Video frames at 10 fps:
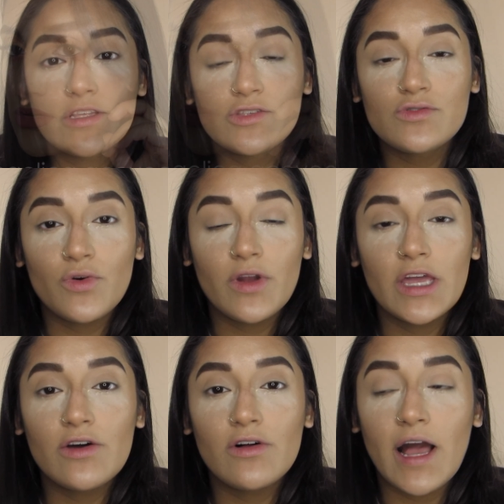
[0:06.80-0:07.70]
this
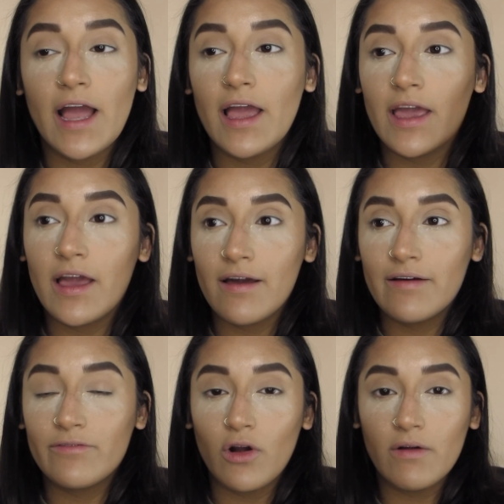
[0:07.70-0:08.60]
tutorial, I
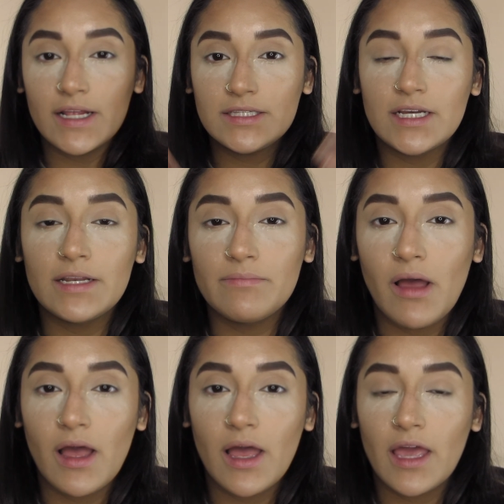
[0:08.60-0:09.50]
have already done
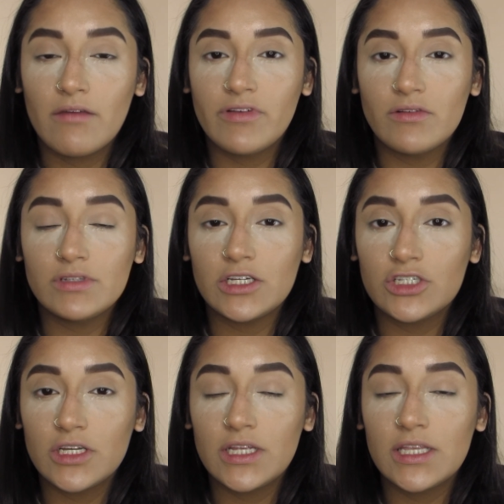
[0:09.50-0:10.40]
my
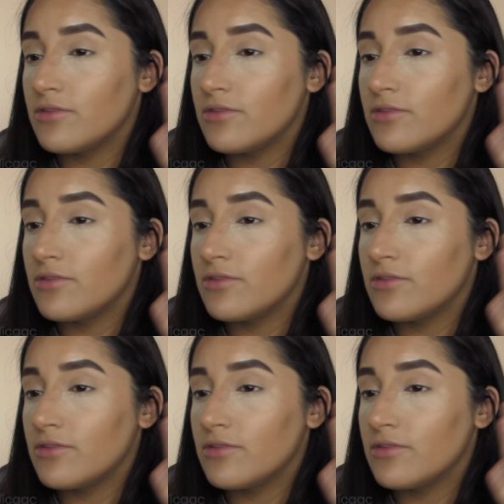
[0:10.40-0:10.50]
foundation.